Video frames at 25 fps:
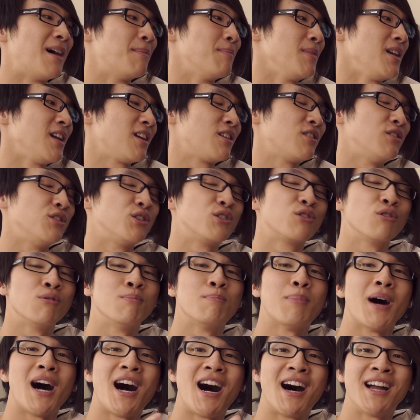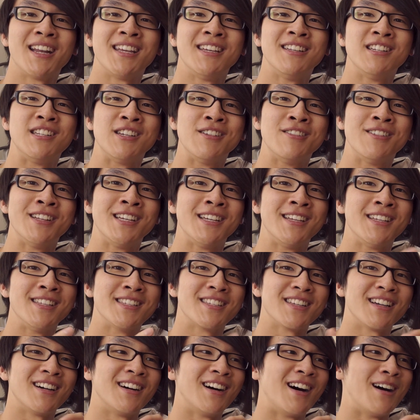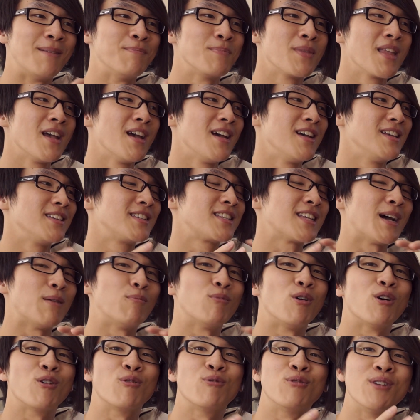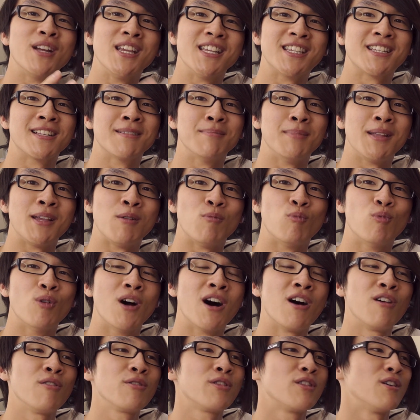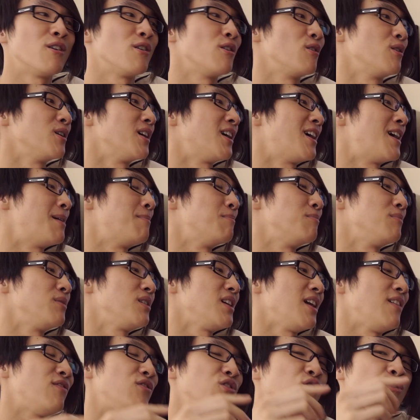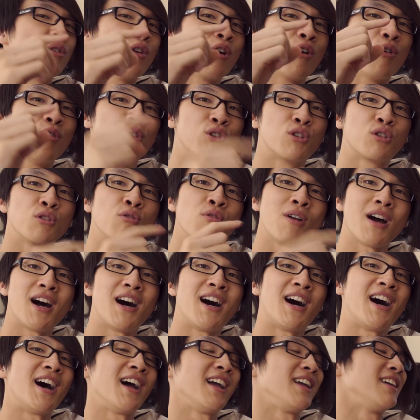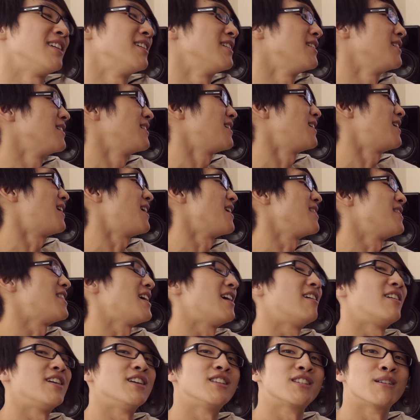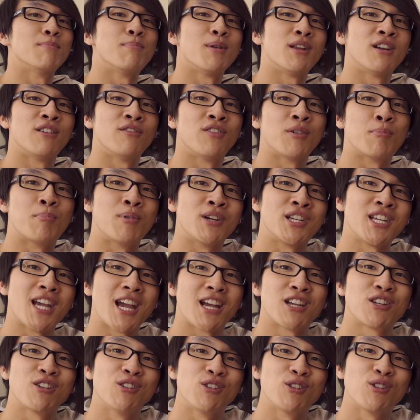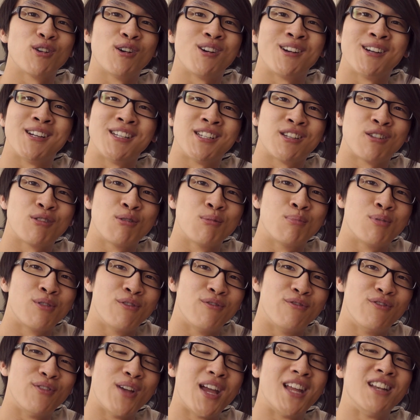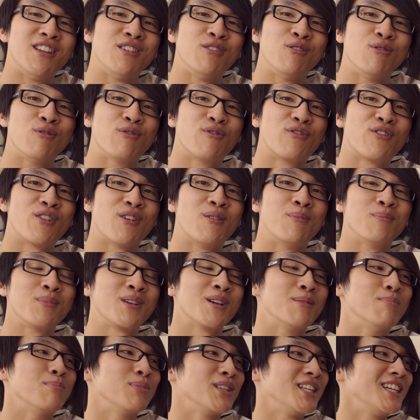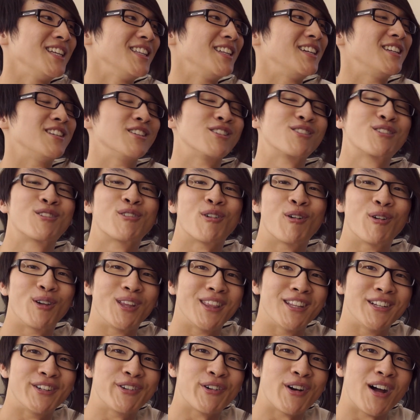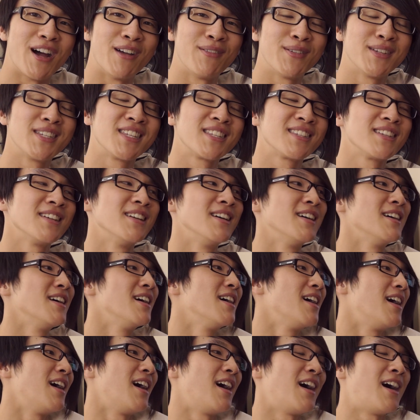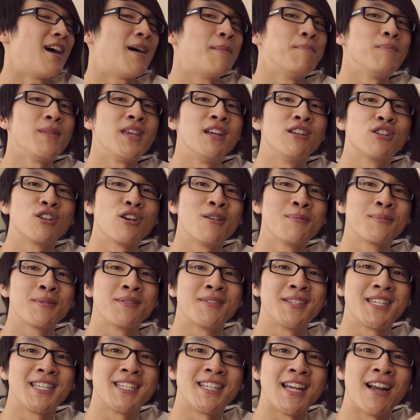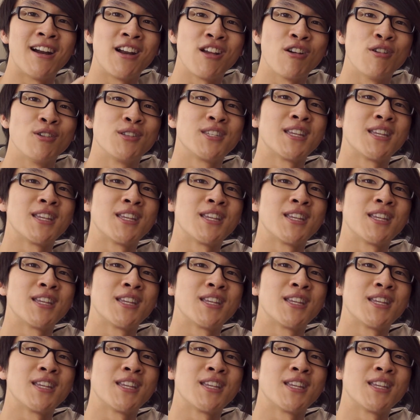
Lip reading: It could do party duties somewhat reasonably well, though if you go too high, there is a bit of a protection circuit to prevent you from completely destroying the drivers. In terms of stereo